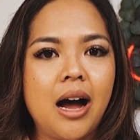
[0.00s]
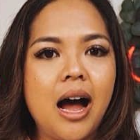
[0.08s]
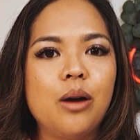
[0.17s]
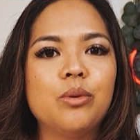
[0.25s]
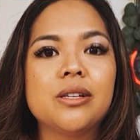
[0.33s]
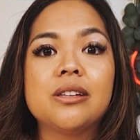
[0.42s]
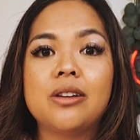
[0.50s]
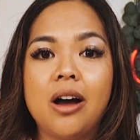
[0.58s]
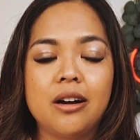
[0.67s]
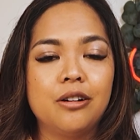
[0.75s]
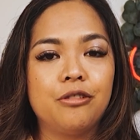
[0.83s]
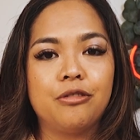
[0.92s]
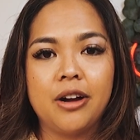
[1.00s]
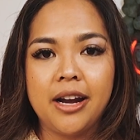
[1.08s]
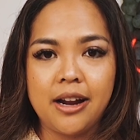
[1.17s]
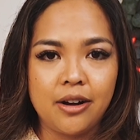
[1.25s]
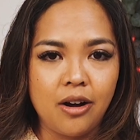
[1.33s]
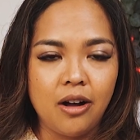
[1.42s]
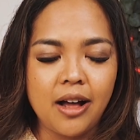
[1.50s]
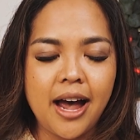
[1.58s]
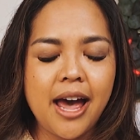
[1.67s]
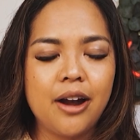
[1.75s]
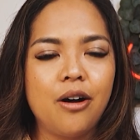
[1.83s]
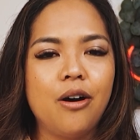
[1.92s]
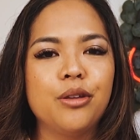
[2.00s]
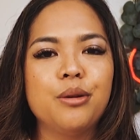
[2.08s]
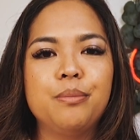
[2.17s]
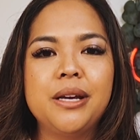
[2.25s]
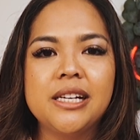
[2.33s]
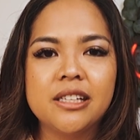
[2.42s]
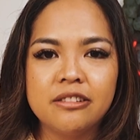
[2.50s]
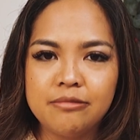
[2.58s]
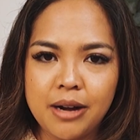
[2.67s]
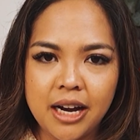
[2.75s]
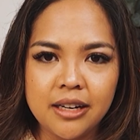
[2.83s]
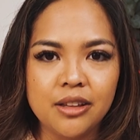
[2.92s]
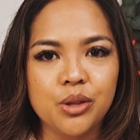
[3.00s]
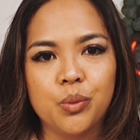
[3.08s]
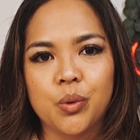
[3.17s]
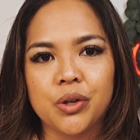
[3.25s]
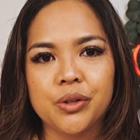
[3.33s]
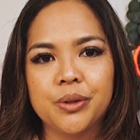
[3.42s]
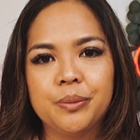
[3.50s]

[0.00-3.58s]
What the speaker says: I was not afraid at all. I had all the peace of mind in the world.